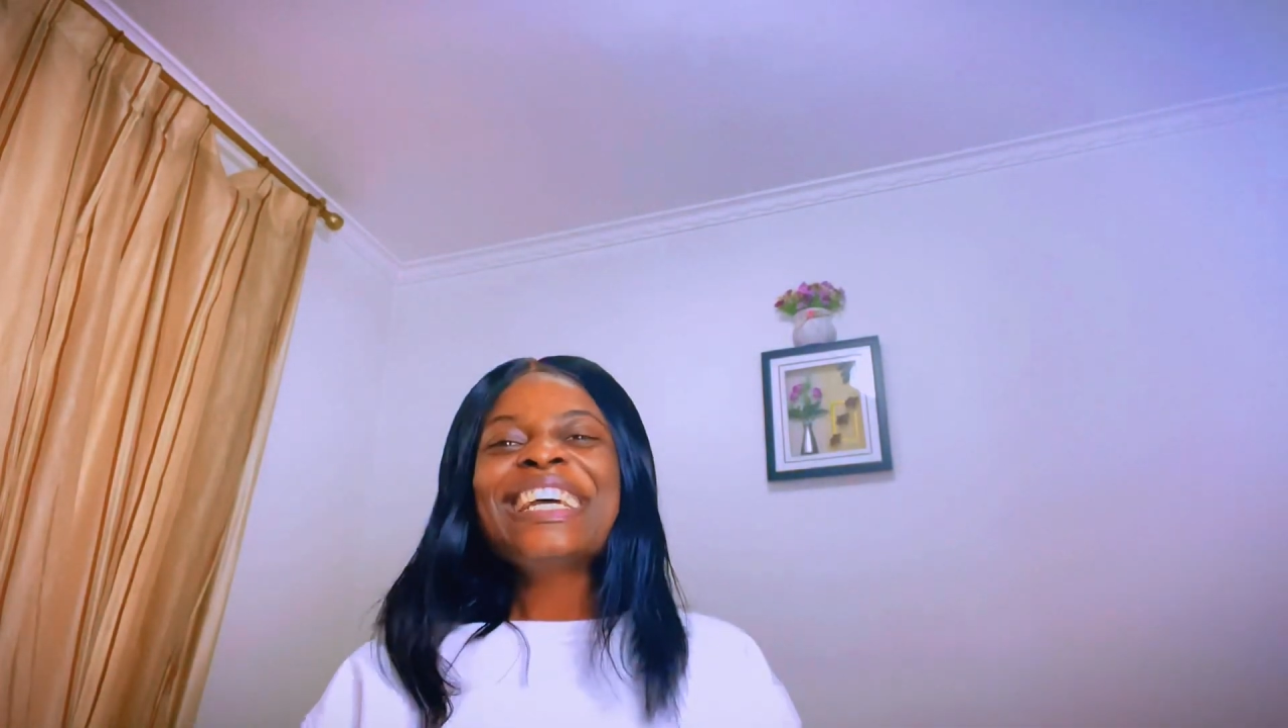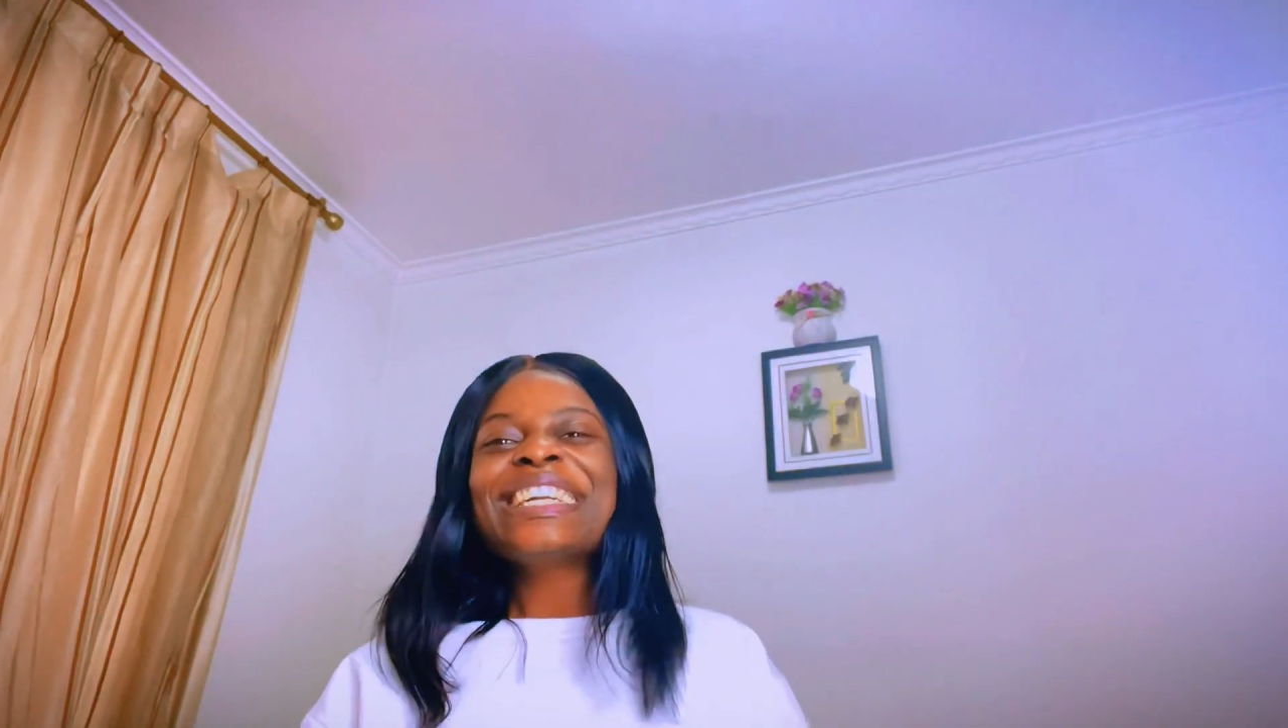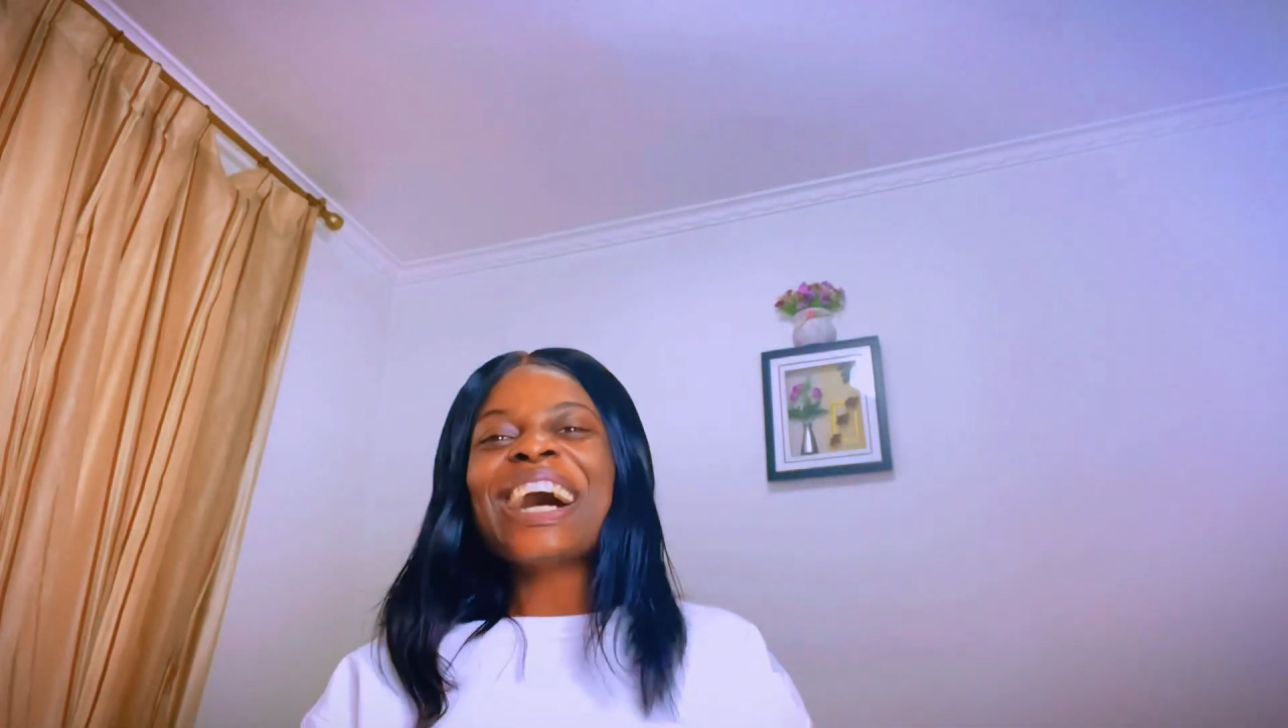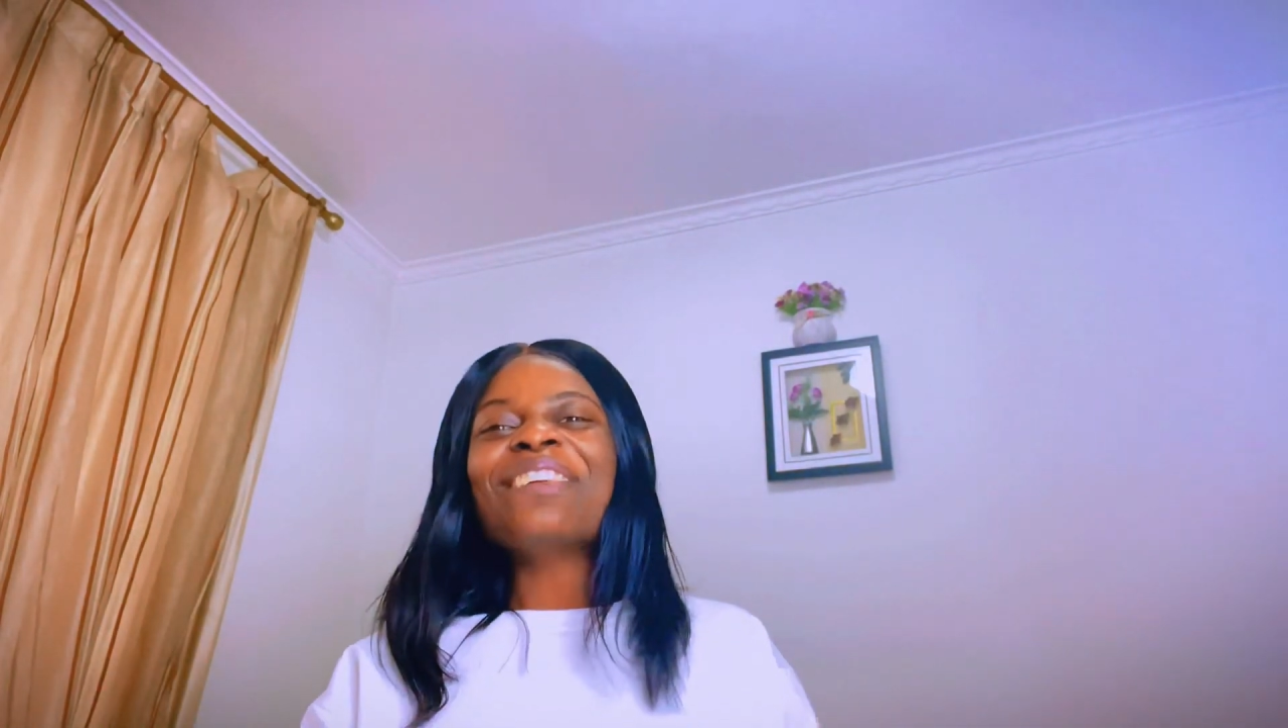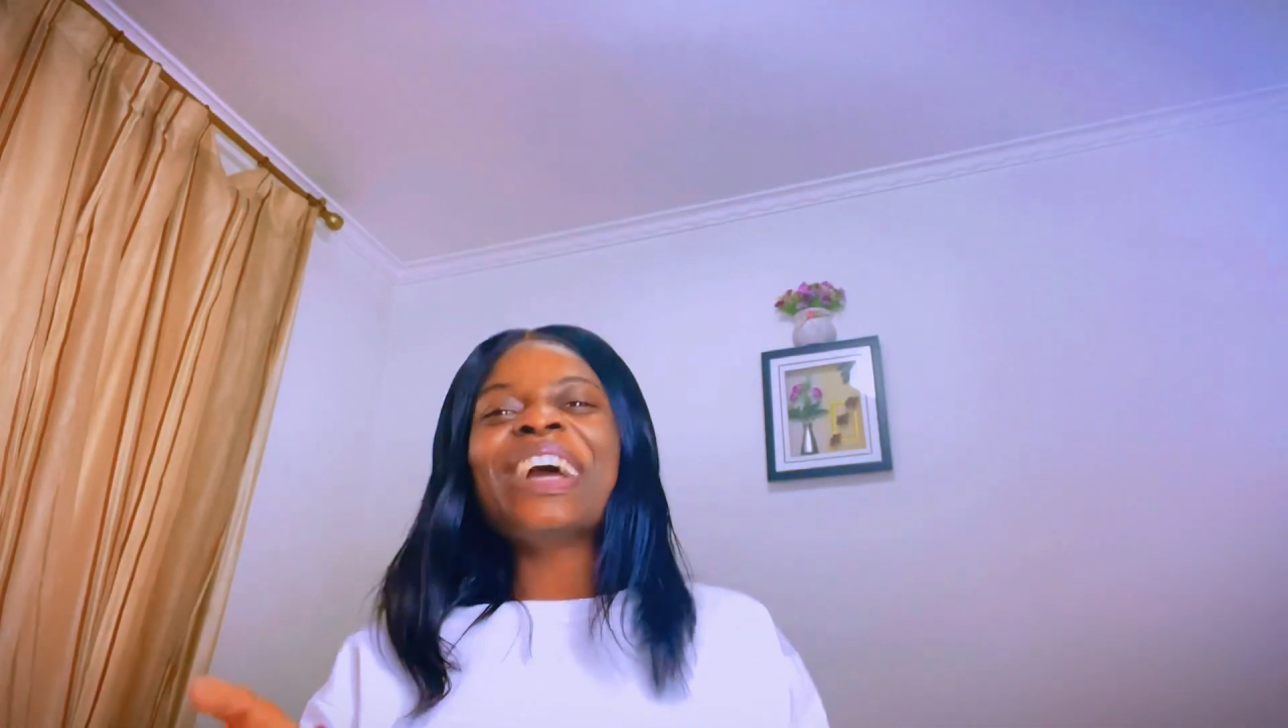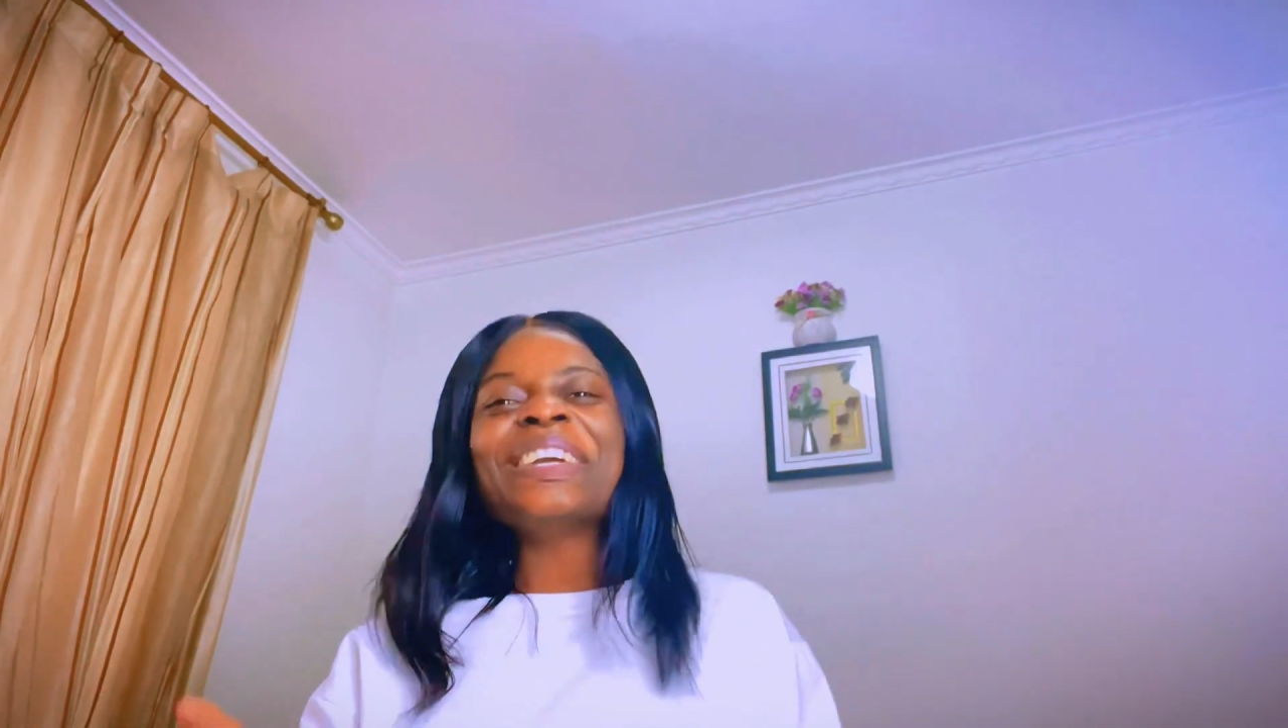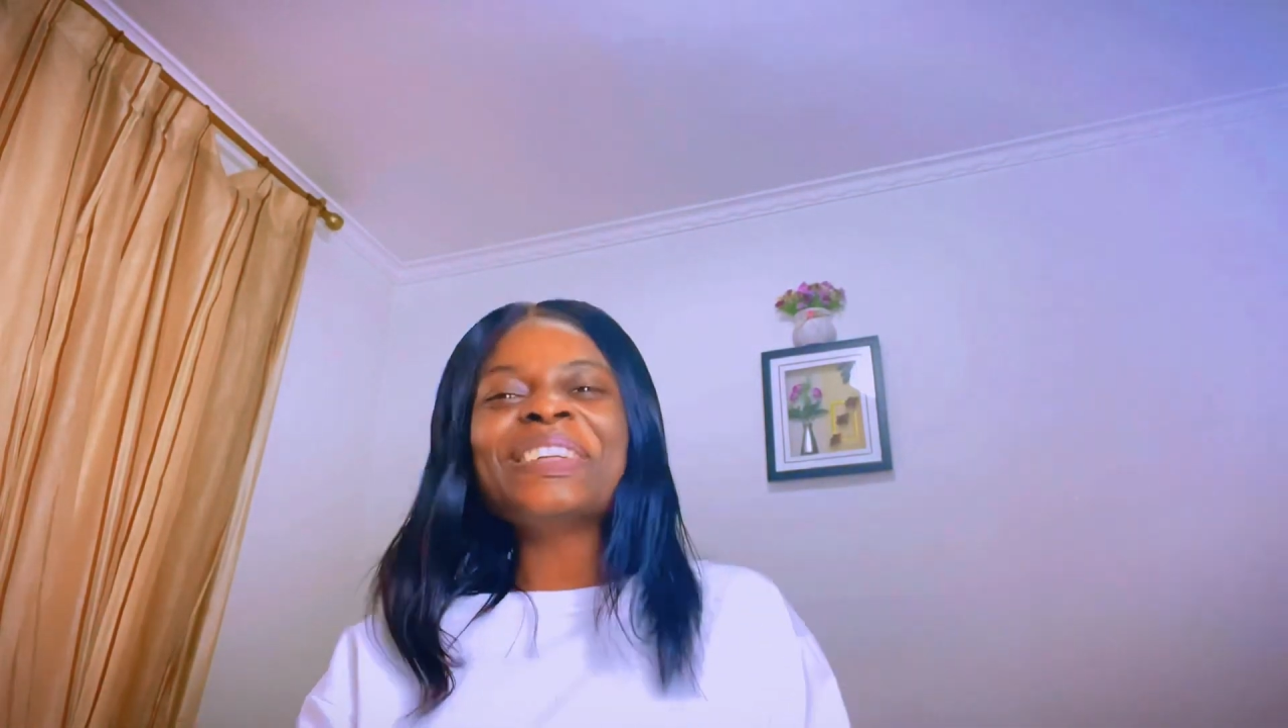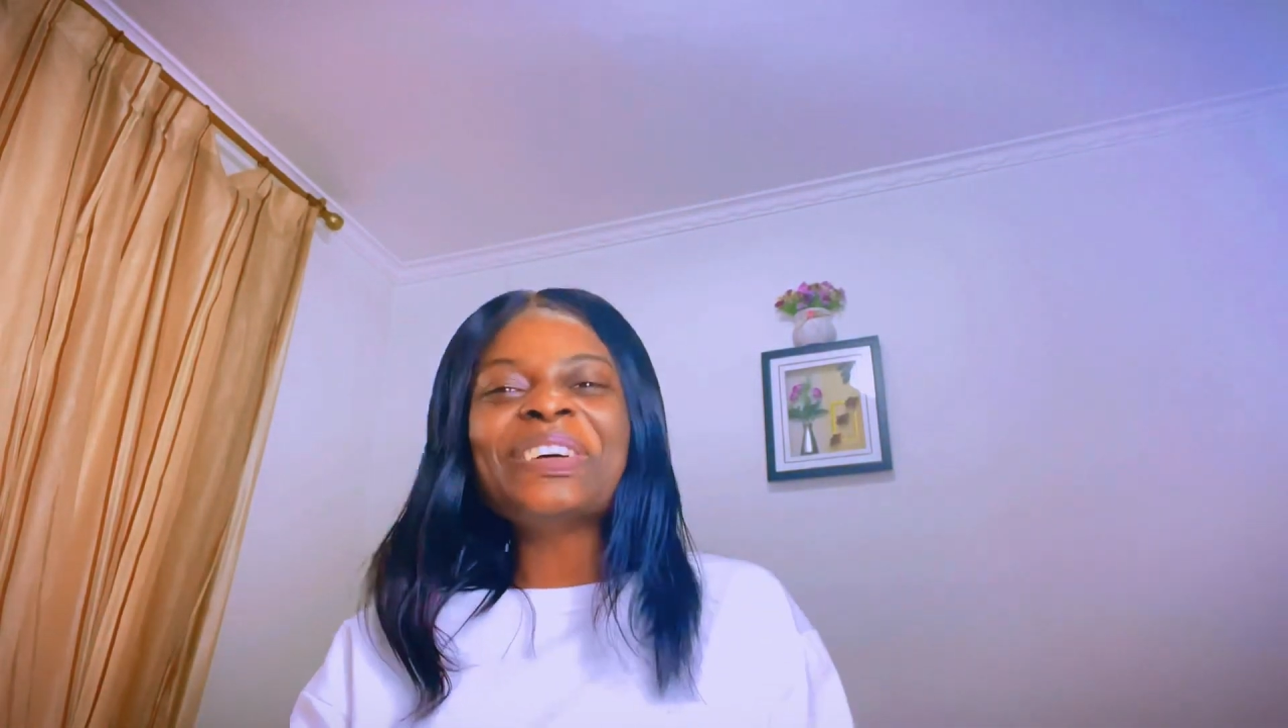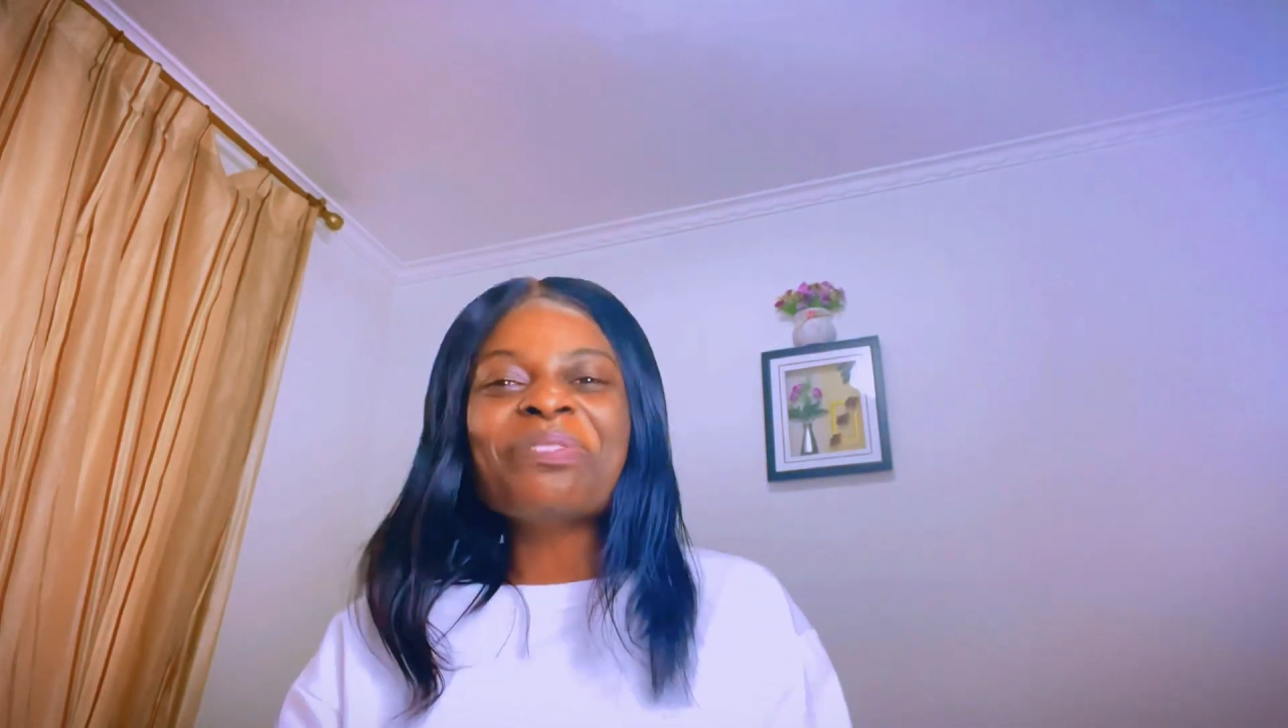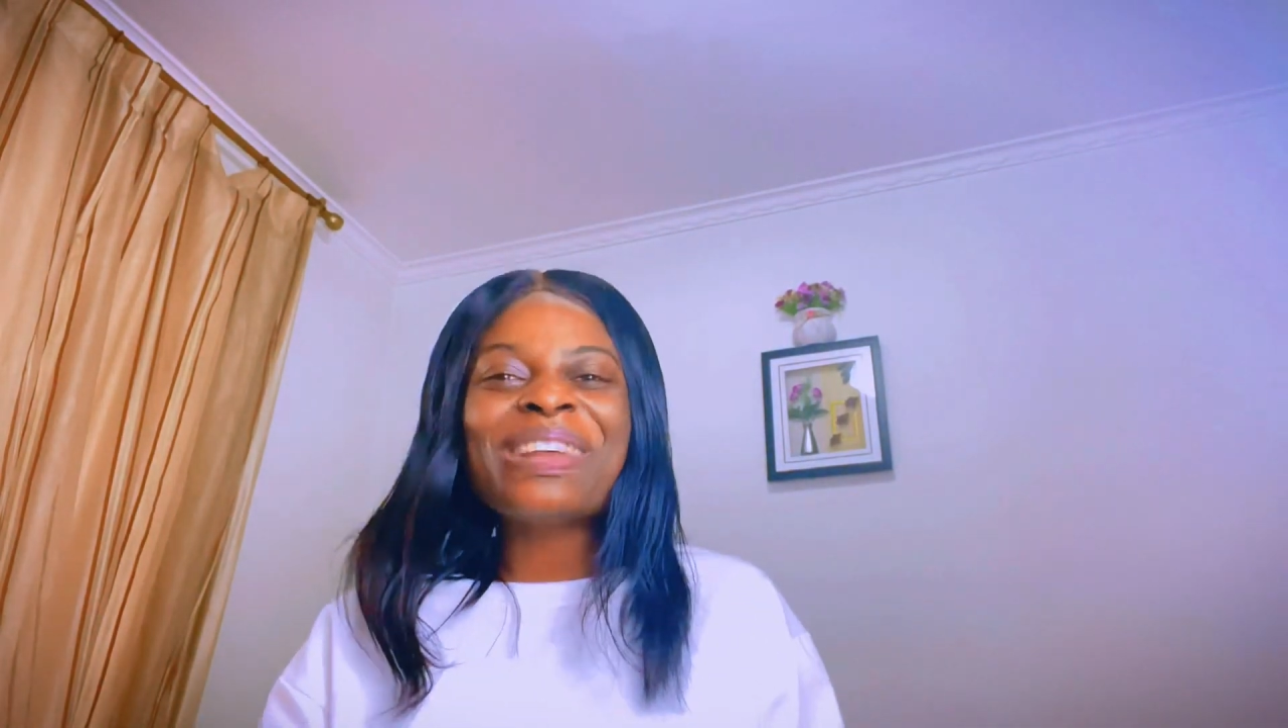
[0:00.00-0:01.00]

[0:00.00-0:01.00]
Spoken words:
Now when you're done